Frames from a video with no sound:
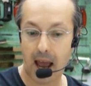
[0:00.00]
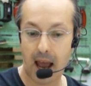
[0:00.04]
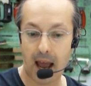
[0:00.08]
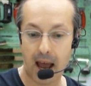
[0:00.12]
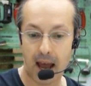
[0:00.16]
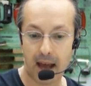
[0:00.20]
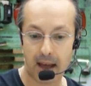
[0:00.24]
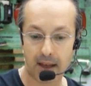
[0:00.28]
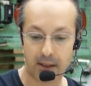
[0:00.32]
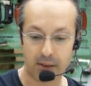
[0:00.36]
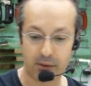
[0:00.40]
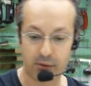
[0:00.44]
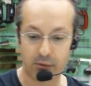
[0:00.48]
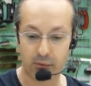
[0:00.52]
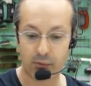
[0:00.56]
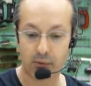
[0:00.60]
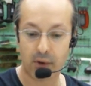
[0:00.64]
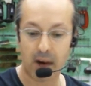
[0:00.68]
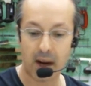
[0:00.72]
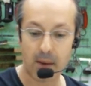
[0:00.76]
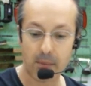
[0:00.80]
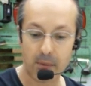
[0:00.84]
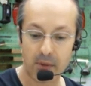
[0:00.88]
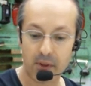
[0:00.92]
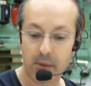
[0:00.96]
and
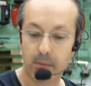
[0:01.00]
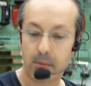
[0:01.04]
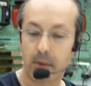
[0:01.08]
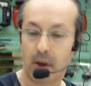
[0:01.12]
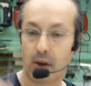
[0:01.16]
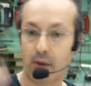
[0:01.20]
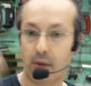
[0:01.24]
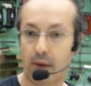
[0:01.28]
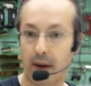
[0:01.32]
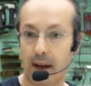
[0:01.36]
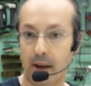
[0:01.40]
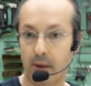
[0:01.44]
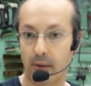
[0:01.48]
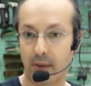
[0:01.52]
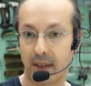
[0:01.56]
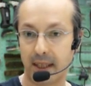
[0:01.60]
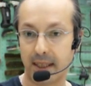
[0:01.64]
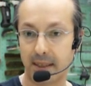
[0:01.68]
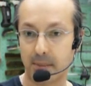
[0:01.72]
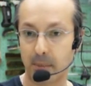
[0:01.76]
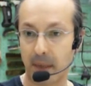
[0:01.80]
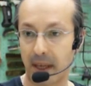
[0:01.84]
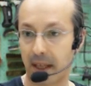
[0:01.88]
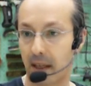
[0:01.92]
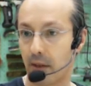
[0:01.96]
wrap them around
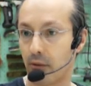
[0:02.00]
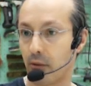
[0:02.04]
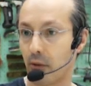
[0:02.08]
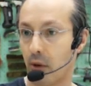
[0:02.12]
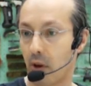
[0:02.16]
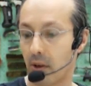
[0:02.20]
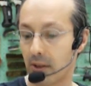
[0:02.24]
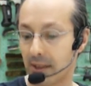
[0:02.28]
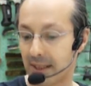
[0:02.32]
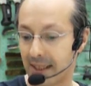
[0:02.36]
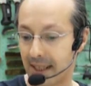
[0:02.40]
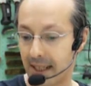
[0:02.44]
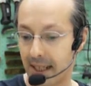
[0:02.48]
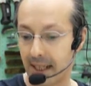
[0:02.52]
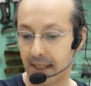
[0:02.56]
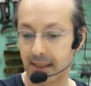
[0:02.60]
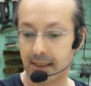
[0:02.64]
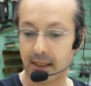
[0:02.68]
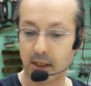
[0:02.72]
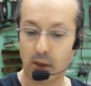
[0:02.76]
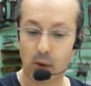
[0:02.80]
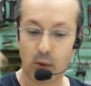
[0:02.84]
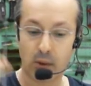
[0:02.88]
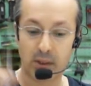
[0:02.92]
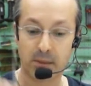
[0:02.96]
these metal rods. These are
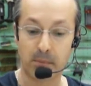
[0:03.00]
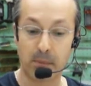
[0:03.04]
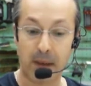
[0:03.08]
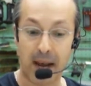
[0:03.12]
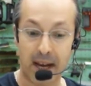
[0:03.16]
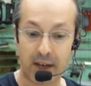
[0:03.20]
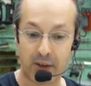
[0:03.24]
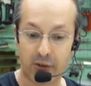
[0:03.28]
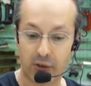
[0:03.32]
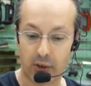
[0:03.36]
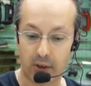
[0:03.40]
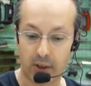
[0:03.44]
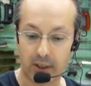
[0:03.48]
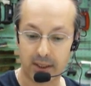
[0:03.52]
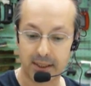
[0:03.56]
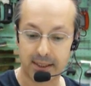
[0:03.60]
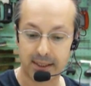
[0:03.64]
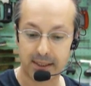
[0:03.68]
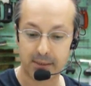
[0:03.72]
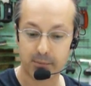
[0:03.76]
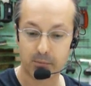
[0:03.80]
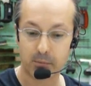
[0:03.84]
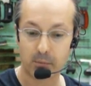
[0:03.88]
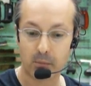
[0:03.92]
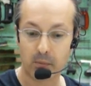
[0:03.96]
known as
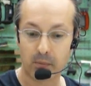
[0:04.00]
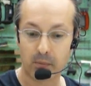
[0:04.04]
mandrels,